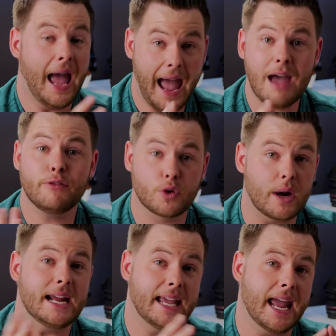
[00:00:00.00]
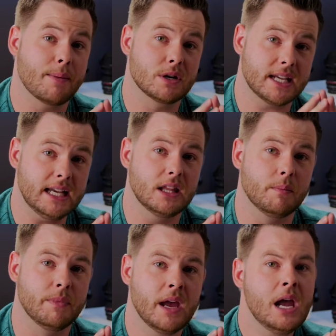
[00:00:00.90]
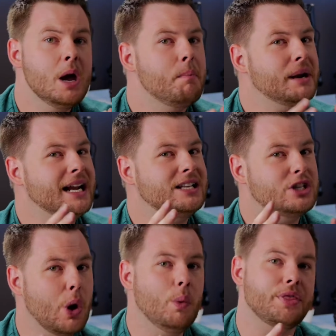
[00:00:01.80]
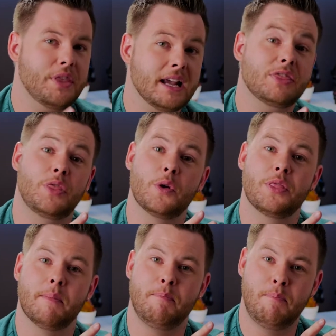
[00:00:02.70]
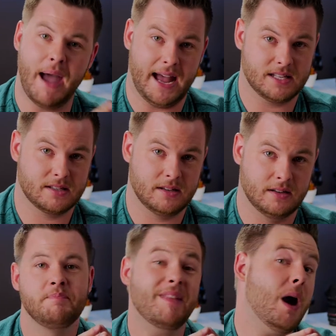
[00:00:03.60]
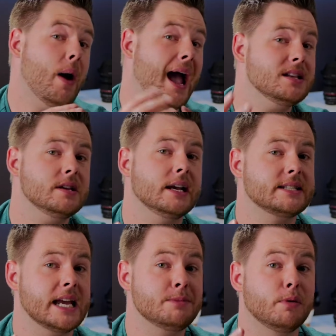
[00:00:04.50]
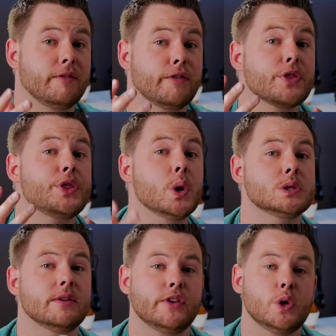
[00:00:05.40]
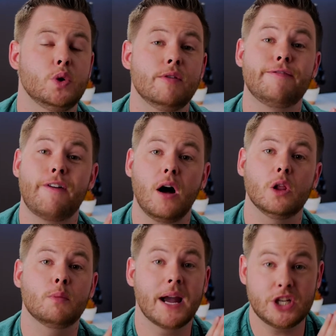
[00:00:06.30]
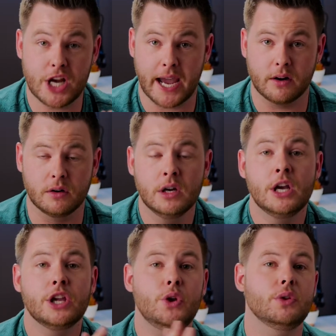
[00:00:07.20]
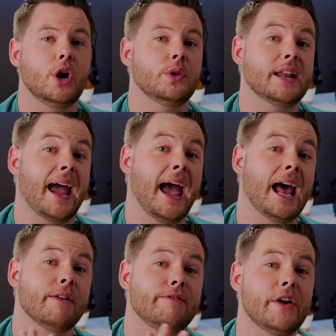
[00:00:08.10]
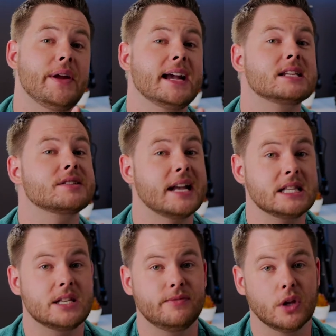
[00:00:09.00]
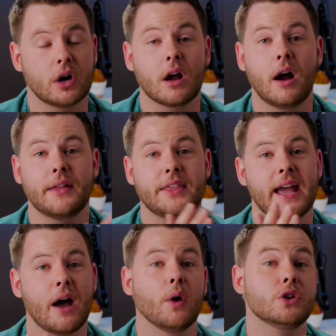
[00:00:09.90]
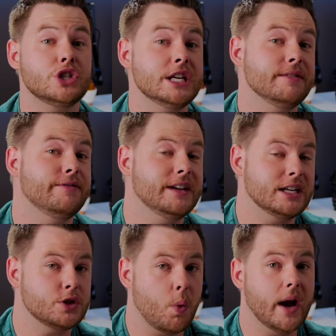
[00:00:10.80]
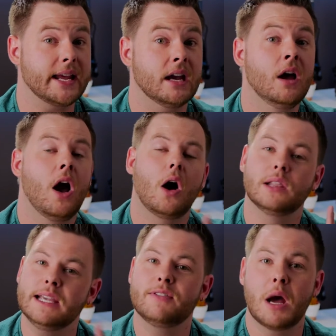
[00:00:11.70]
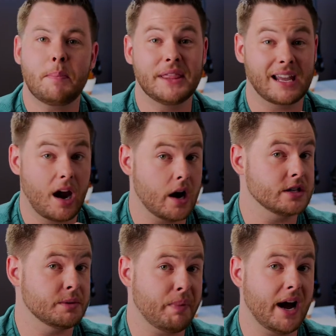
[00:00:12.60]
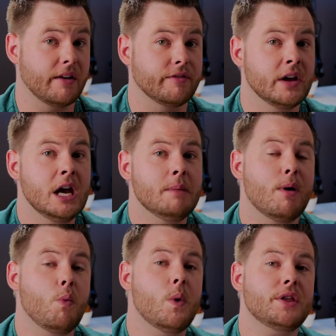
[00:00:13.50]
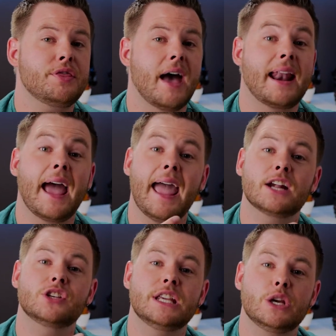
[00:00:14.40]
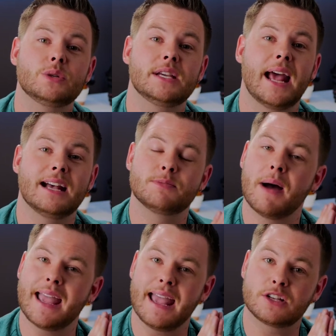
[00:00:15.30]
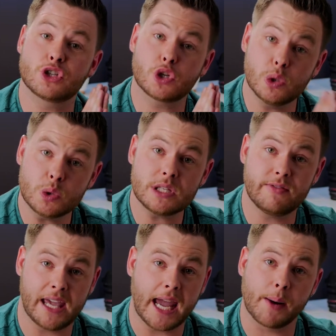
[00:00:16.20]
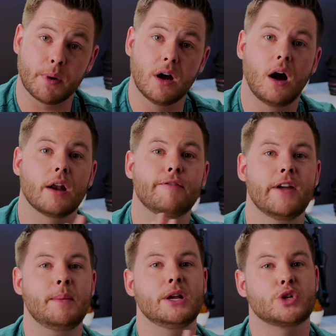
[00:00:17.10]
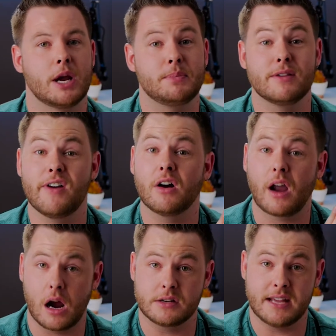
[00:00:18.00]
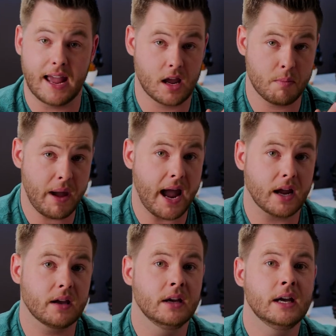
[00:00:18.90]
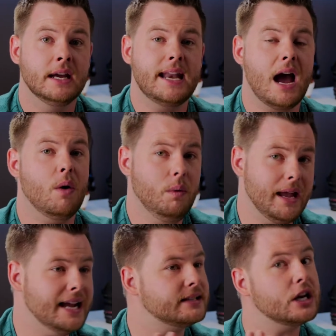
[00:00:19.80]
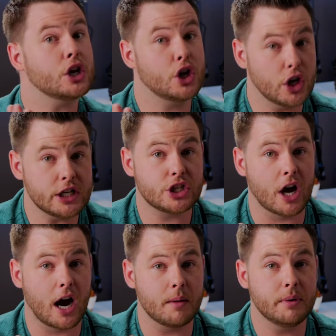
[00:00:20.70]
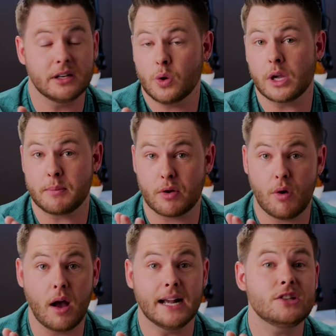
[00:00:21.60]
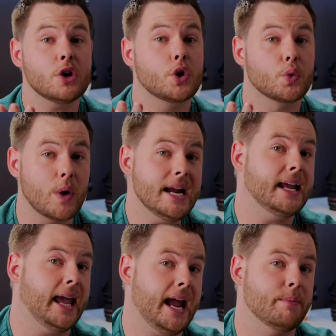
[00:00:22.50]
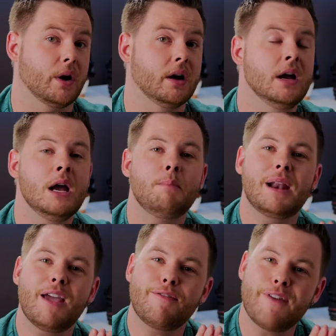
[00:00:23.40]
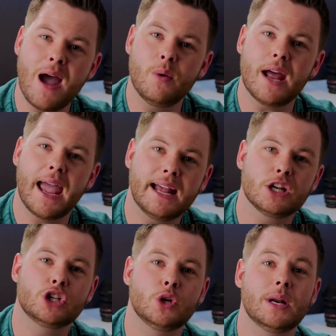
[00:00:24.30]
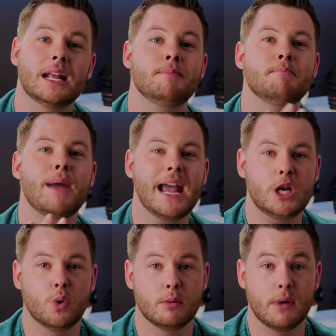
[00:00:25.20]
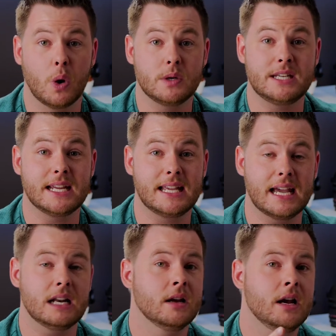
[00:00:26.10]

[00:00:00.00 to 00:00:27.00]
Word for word: have great cameras in them. But I don't think they're the best. Now, as an example, for those of you who follow my channel, you'll know that I had a very extensive look at the LG V20. I'll leave it up in the cards above. But with that, I actually used it as my exclusive camera on a family trip to Valcartier, Quebec. Now, it did a good job, and don't get me wrong, it's a great camera, but I found I had to shoot in manual mode to get